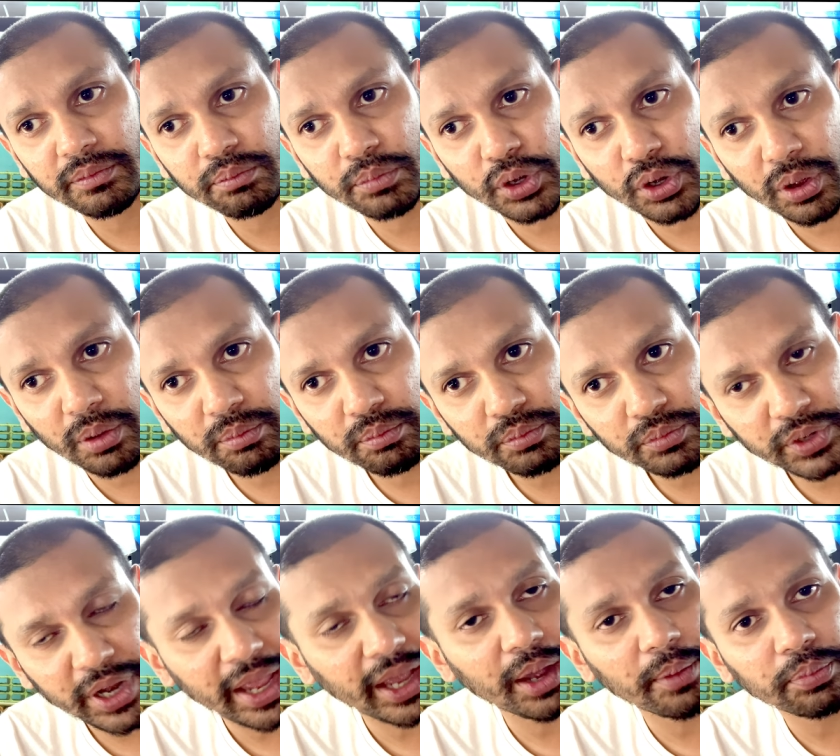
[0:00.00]
you know
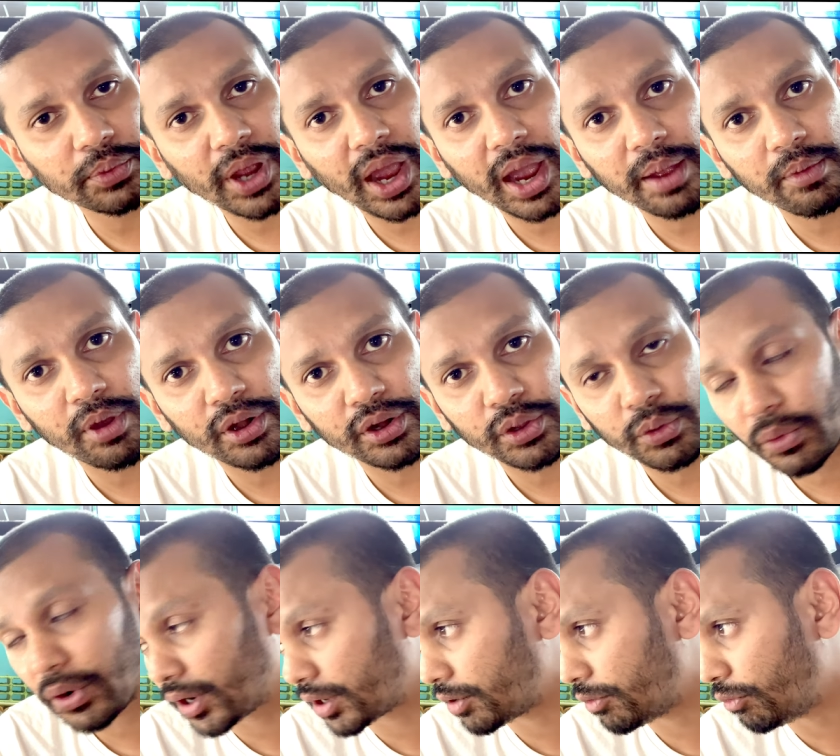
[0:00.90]
take up time out of your
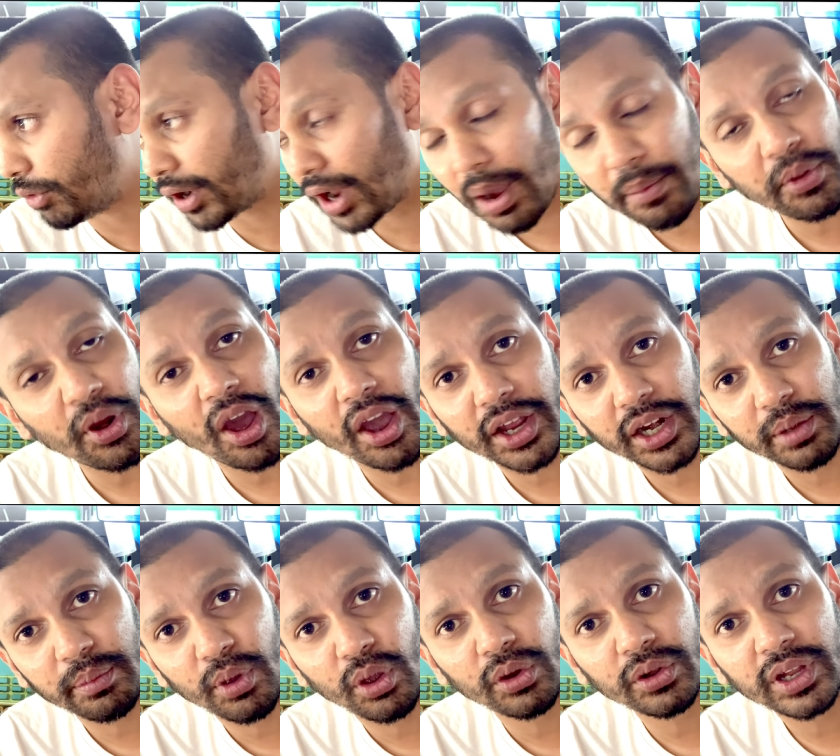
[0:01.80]
work. What I'm talking
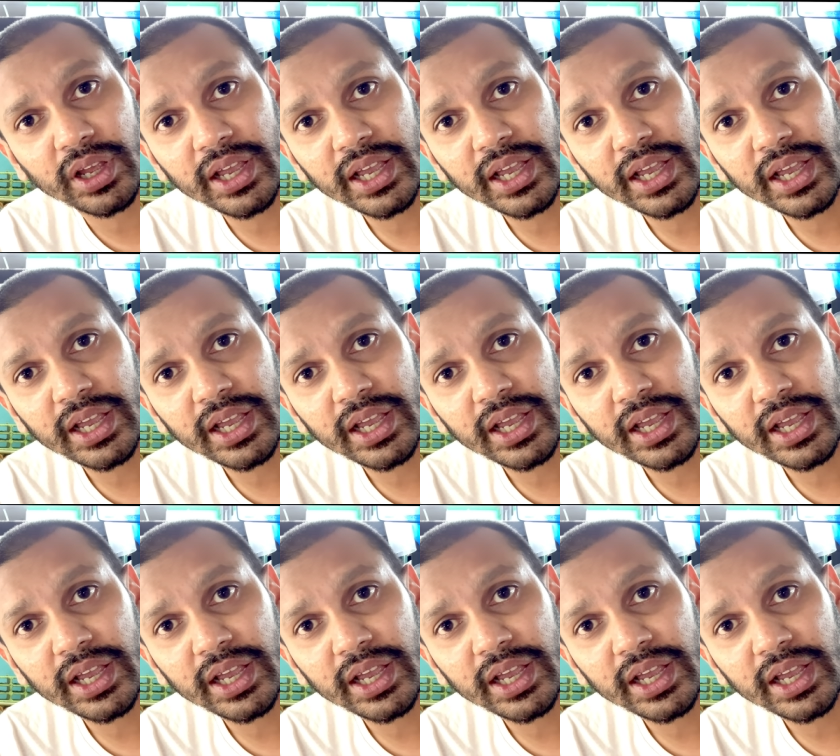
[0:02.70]
about